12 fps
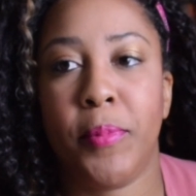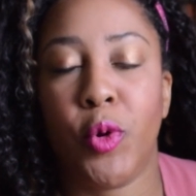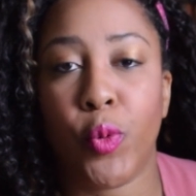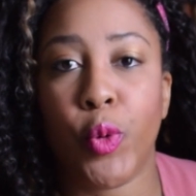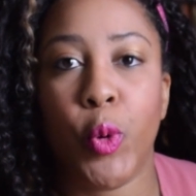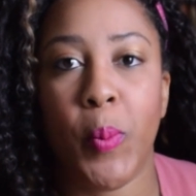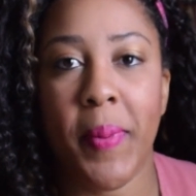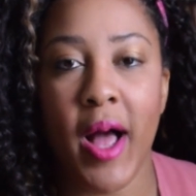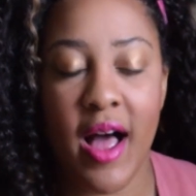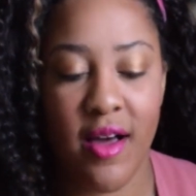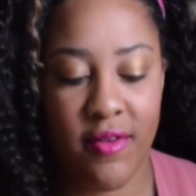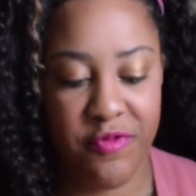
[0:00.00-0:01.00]
group
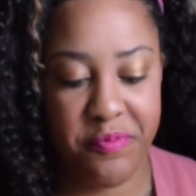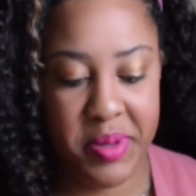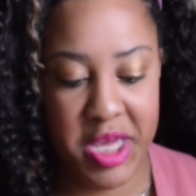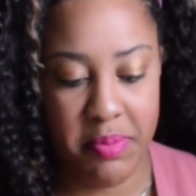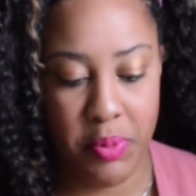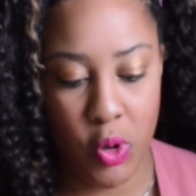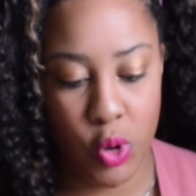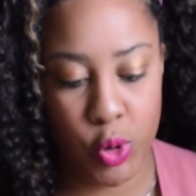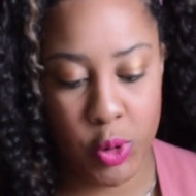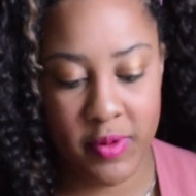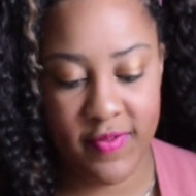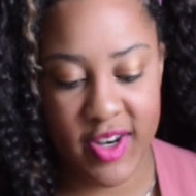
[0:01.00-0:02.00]
of
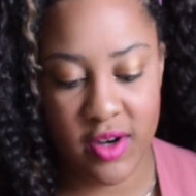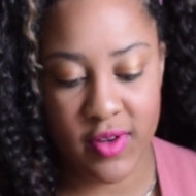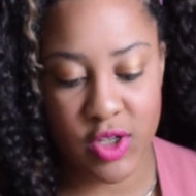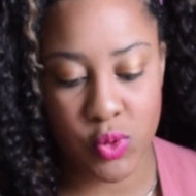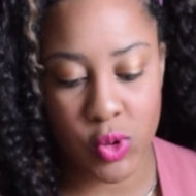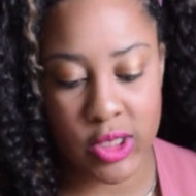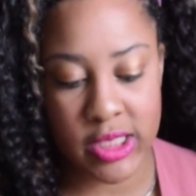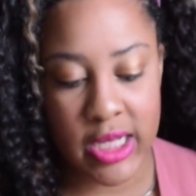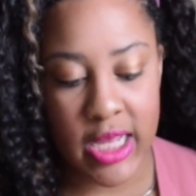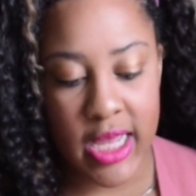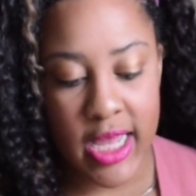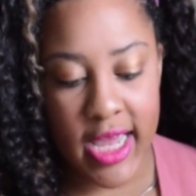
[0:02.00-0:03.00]
individuals,
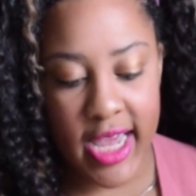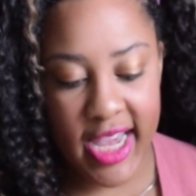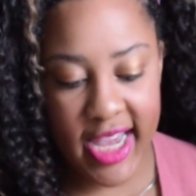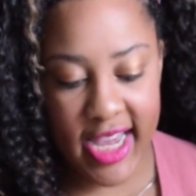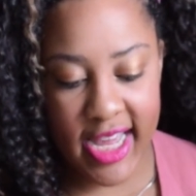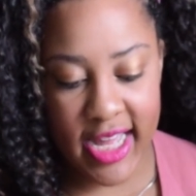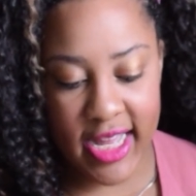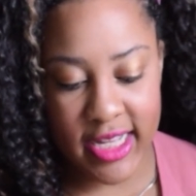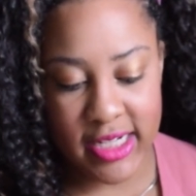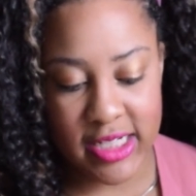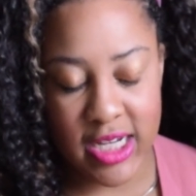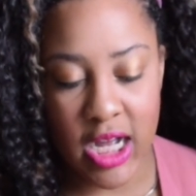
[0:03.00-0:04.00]

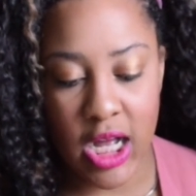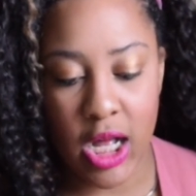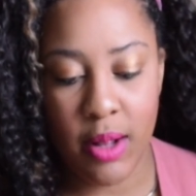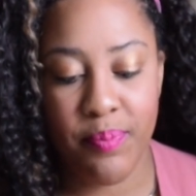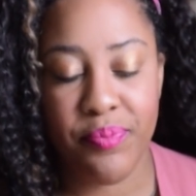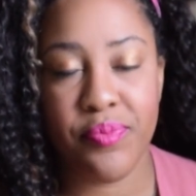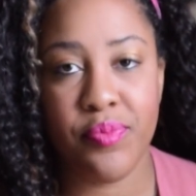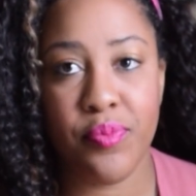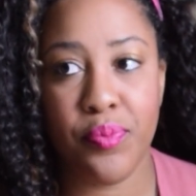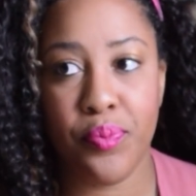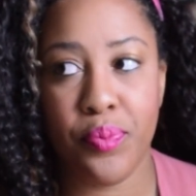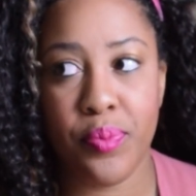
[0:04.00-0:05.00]
and
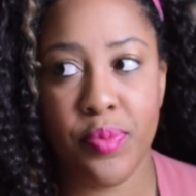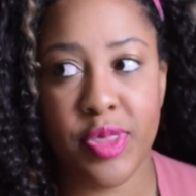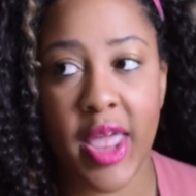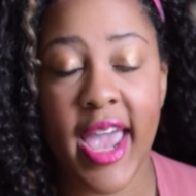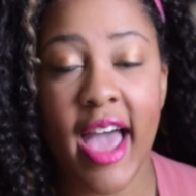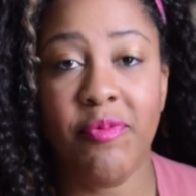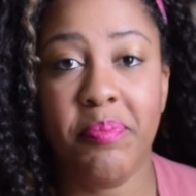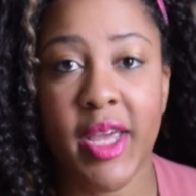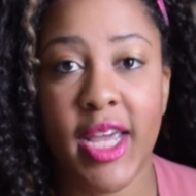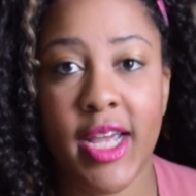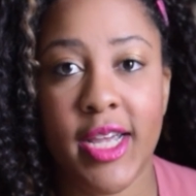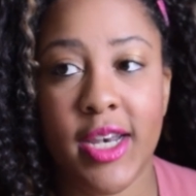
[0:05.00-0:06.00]
they have
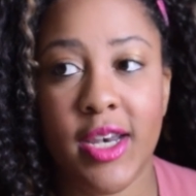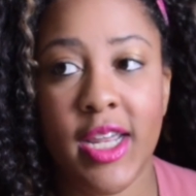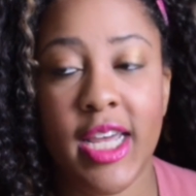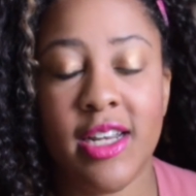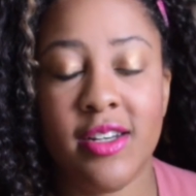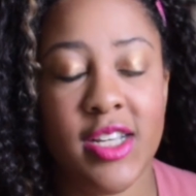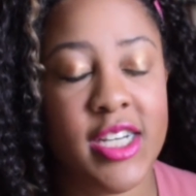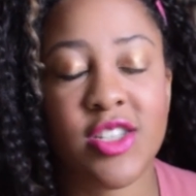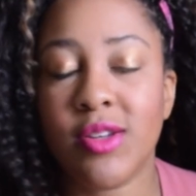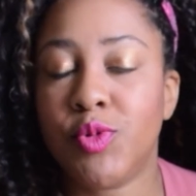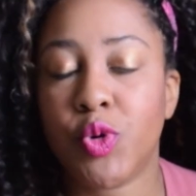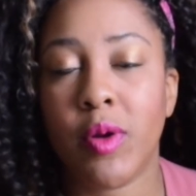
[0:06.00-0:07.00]
been in
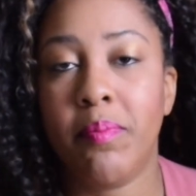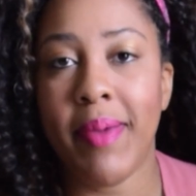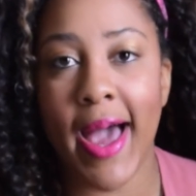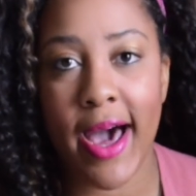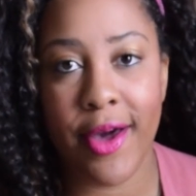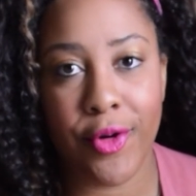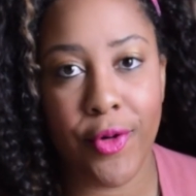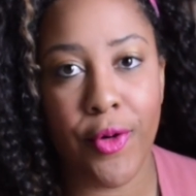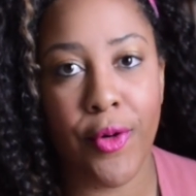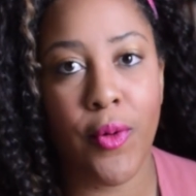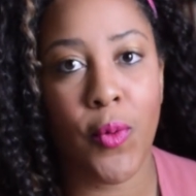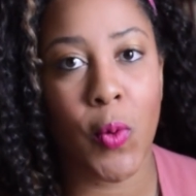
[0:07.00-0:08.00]
some sort of
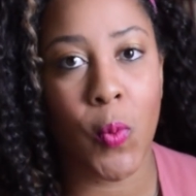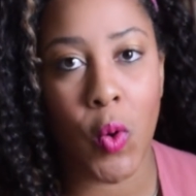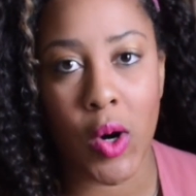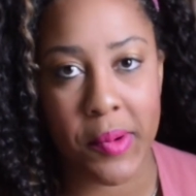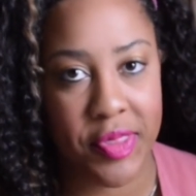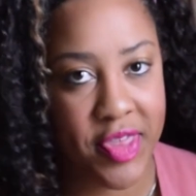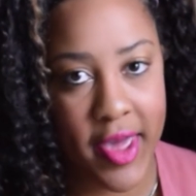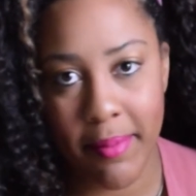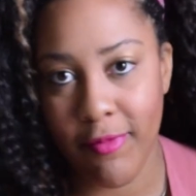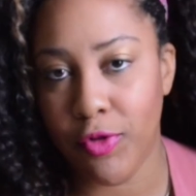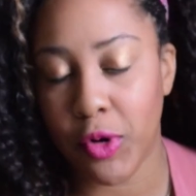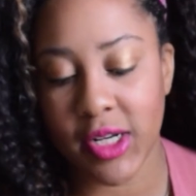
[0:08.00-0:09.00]
battle or war with
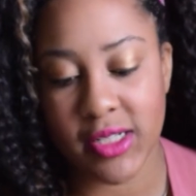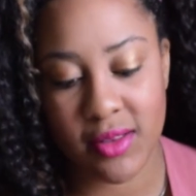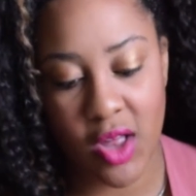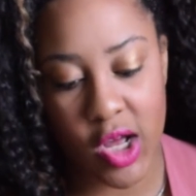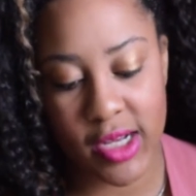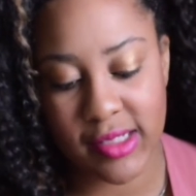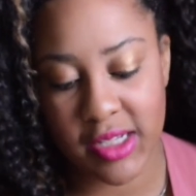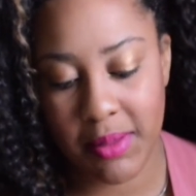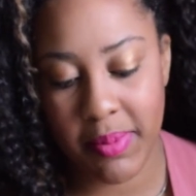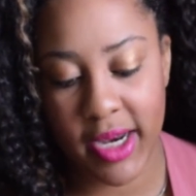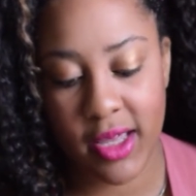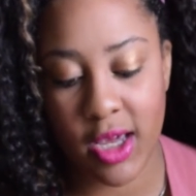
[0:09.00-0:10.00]
them for as long as
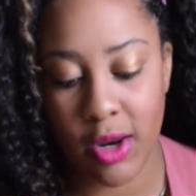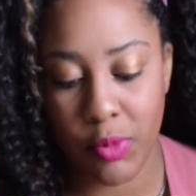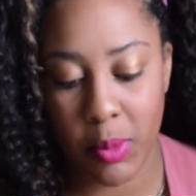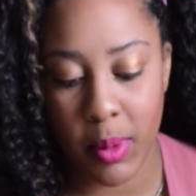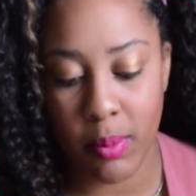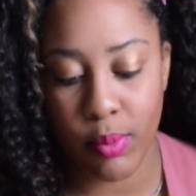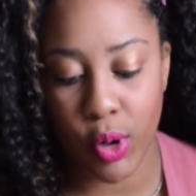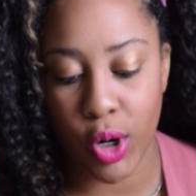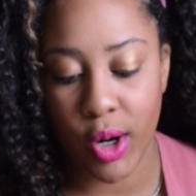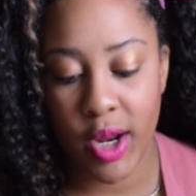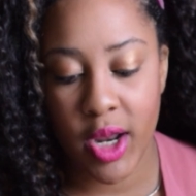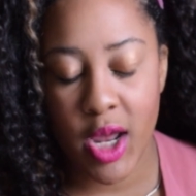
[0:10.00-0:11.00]
anybody can remember.